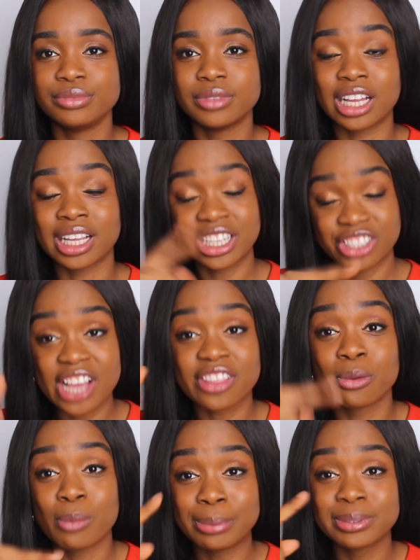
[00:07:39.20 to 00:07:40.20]
I checked
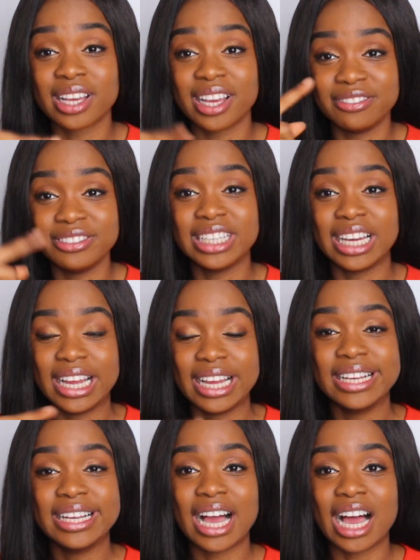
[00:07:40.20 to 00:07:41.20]
the website every
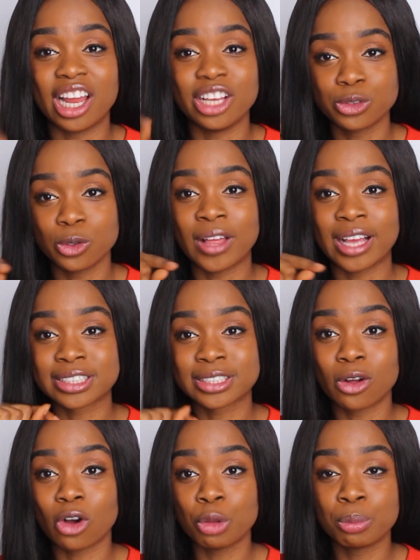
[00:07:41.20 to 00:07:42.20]
day and I saw that
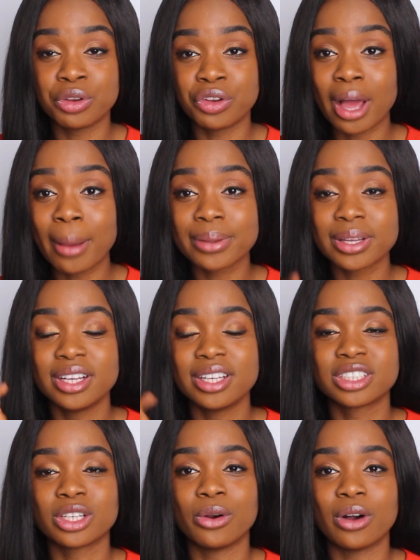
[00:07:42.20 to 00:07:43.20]
slot opened up,
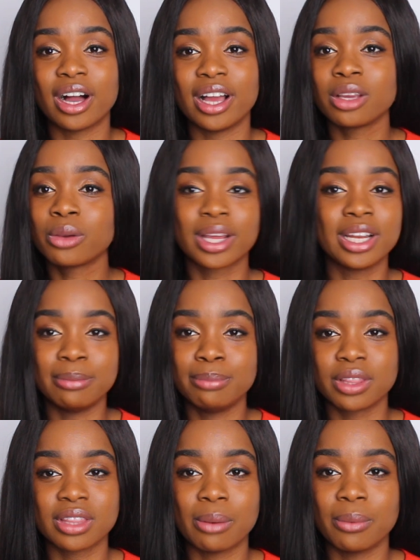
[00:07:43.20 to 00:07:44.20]
so I quickly
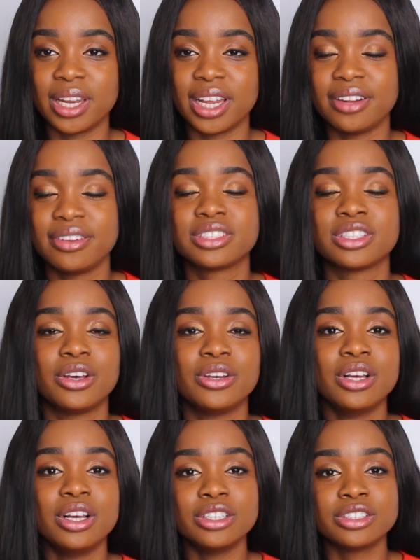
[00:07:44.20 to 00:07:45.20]
booked that one in. So
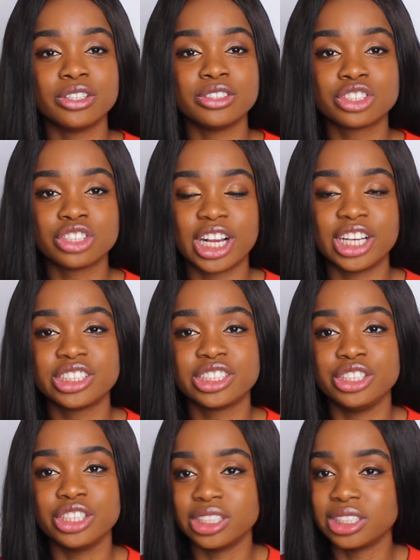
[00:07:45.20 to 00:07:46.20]
don't stress,
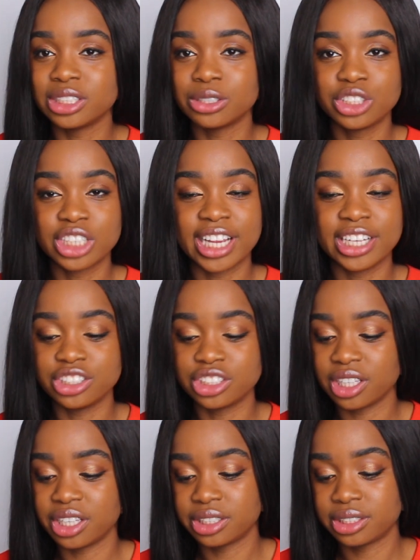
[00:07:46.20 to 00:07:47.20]
you can still change
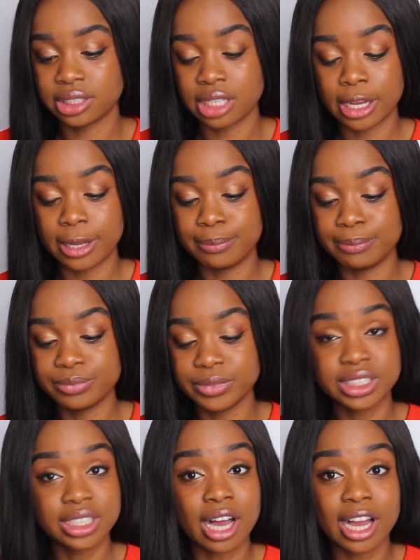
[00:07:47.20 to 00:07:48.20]
the
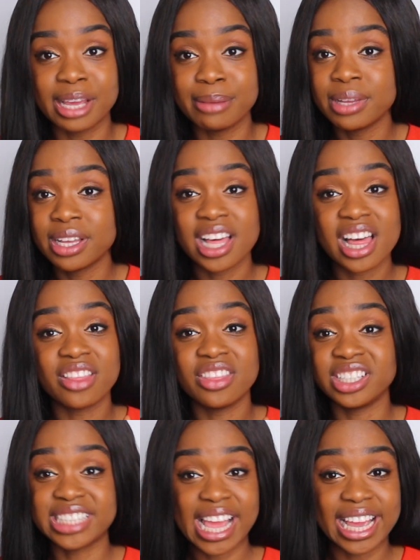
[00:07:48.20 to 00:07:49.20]
time, the
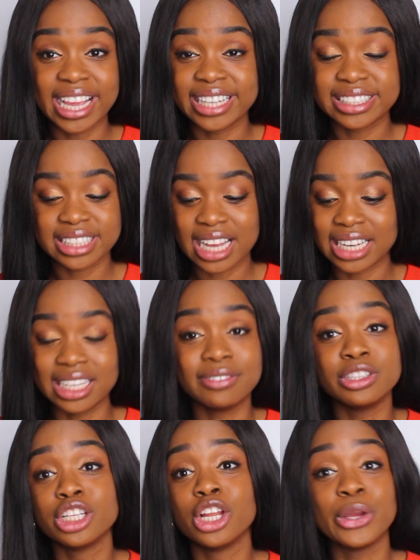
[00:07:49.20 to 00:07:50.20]
date, and even
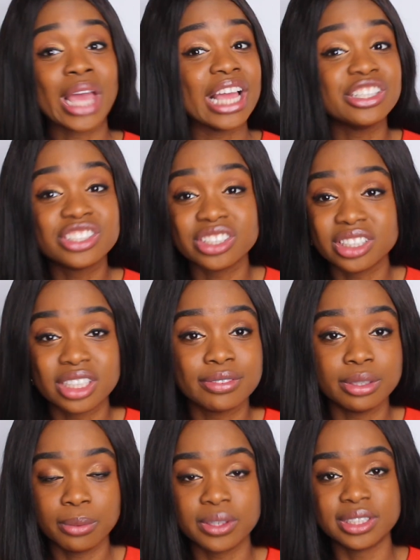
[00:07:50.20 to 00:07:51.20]
the location if
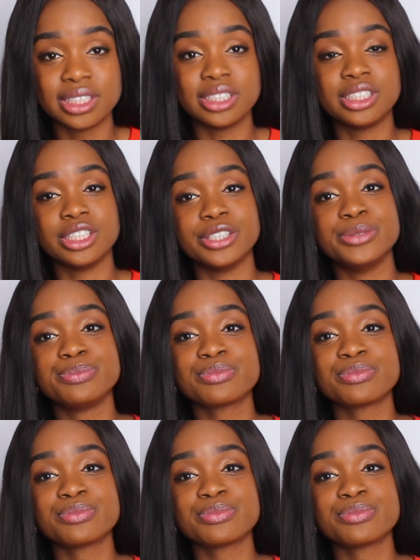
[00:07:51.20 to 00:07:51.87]
you wanted to.